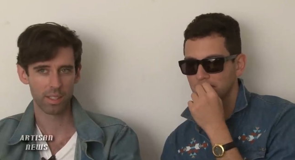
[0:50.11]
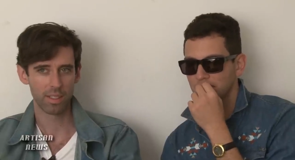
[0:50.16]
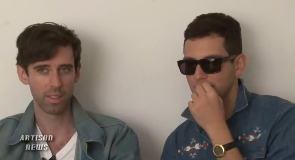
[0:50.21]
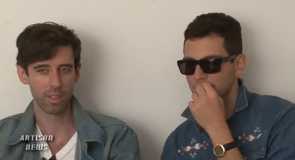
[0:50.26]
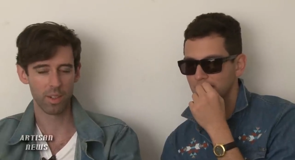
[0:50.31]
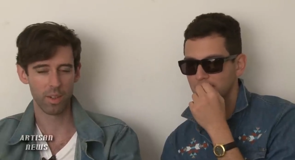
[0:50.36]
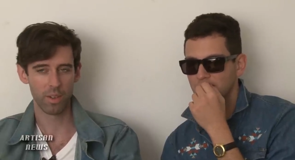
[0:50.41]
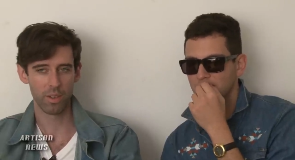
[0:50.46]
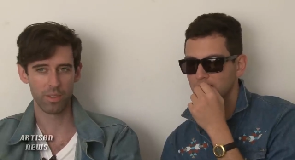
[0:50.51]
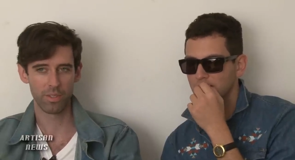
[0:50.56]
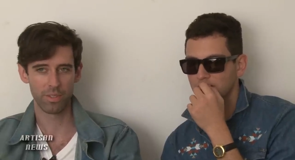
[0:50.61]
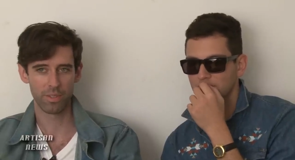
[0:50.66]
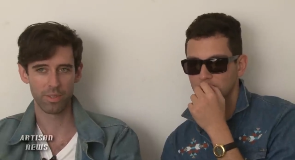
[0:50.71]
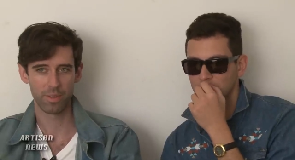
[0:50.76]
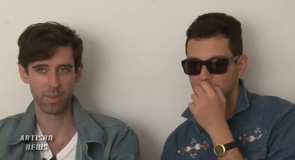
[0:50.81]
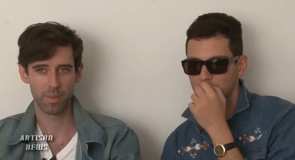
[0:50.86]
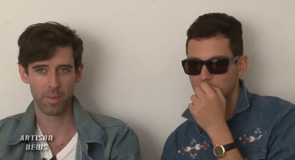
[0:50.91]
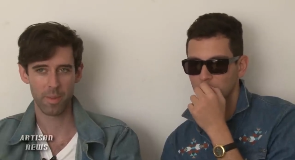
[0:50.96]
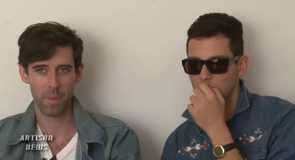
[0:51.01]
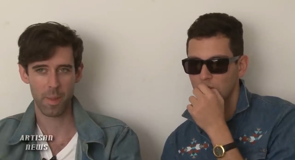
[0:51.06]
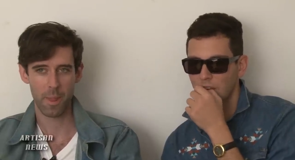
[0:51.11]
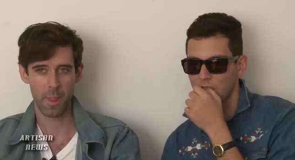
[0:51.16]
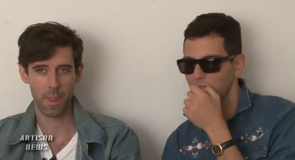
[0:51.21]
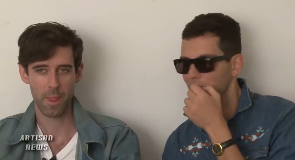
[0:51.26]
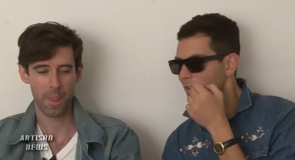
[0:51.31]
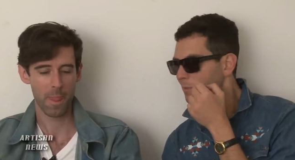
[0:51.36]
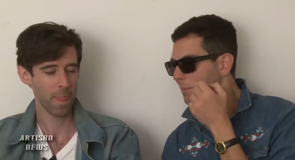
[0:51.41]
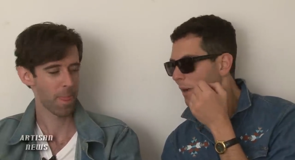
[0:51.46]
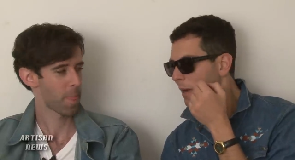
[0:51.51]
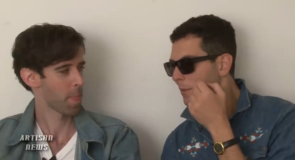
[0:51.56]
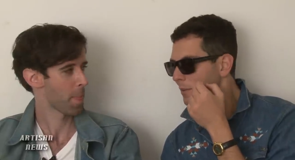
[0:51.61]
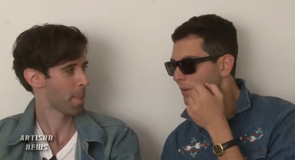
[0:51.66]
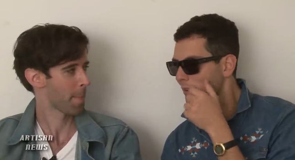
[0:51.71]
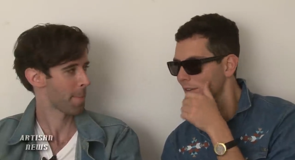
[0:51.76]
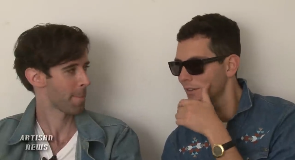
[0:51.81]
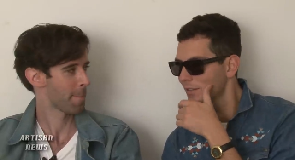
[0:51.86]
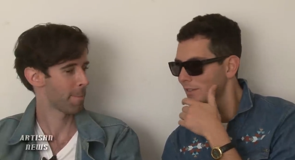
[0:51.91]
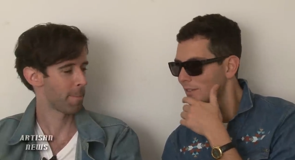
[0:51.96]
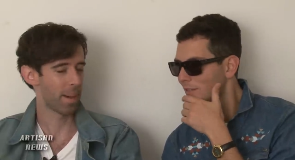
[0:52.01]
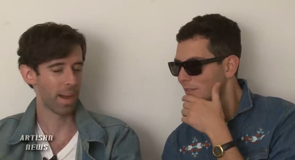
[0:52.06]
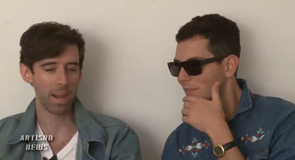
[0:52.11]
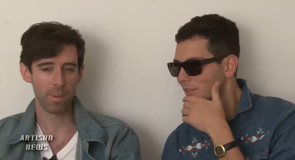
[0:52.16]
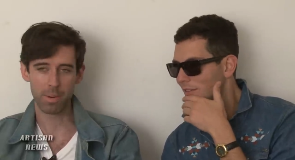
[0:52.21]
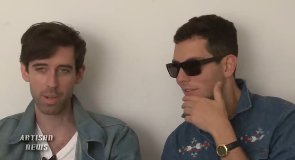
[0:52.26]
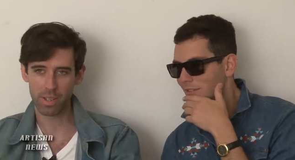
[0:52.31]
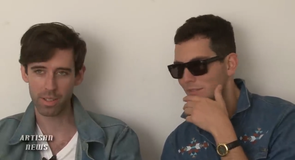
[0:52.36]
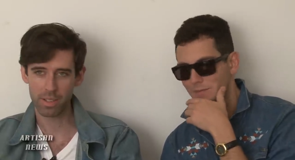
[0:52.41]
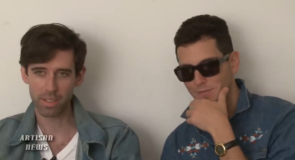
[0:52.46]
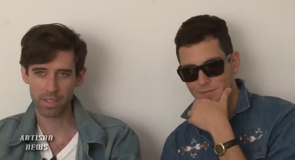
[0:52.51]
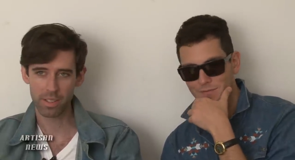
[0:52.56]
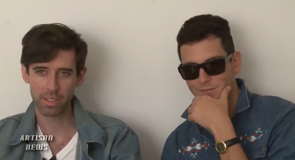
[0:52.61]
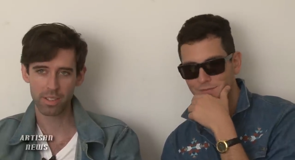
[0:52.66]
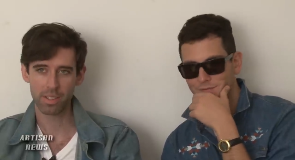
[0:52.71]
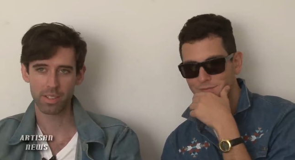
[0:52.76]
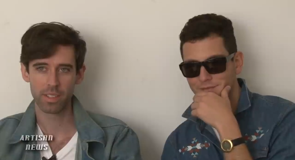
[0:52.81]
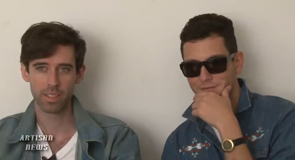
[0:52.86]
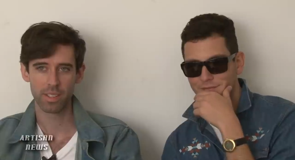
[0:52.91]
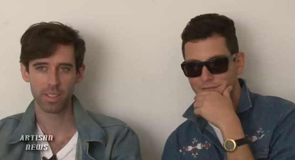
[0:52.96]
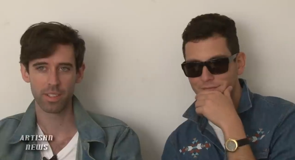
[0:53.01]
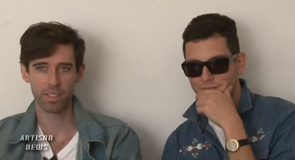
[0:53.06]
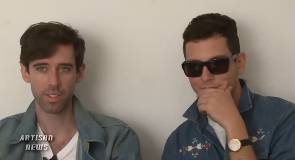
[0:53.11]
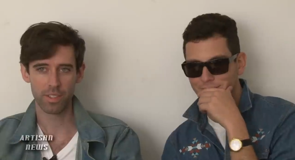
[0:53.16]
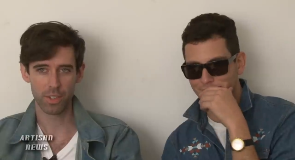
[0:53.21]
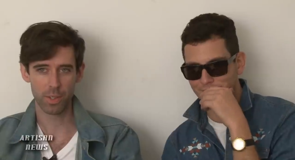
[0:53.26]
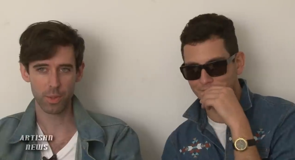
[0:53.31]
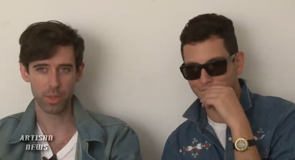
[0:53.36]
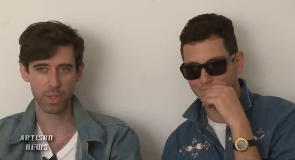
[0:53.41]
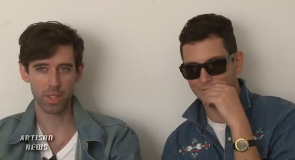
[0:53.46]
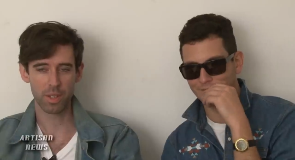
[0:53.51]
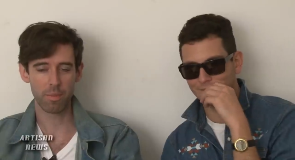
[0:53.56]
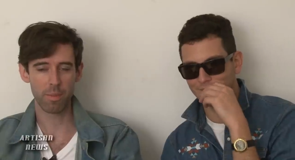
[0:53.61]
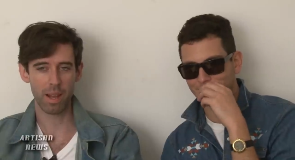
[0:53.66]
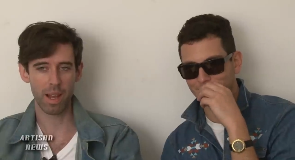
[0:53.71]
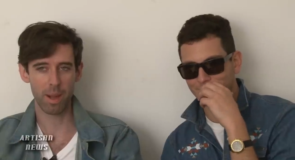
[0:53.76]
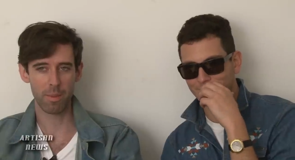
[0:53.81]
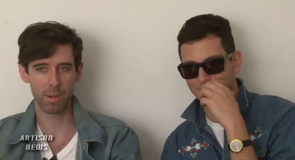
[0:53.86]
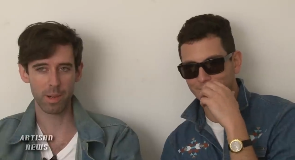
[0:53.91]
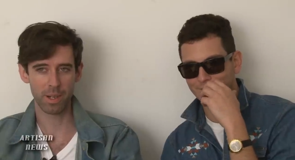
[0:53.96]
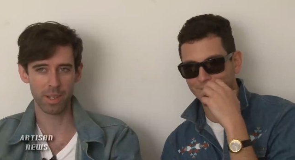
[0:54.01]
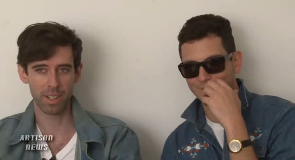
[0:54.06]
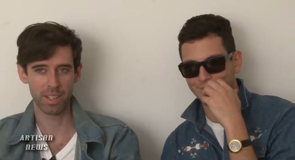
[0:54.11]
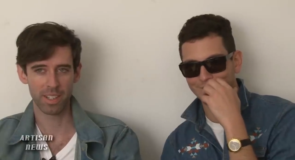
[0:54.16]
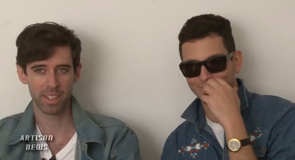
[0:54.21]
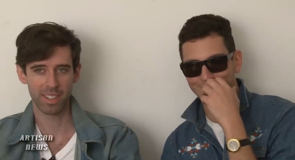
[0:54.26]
Speaker 1: I don't know if I think it's Bieber. Bieber, mm-hmm. Justin Bieber.